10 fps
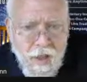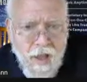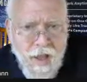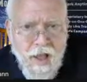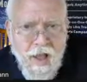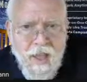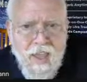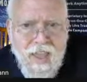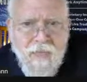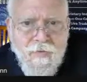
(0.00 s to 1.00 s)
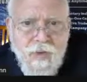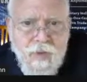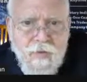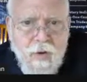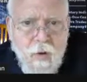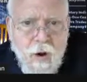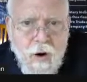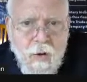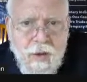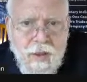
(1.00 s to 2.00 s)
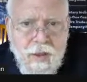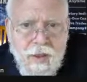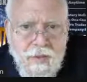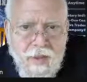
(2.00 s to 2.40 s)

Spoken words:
If you are in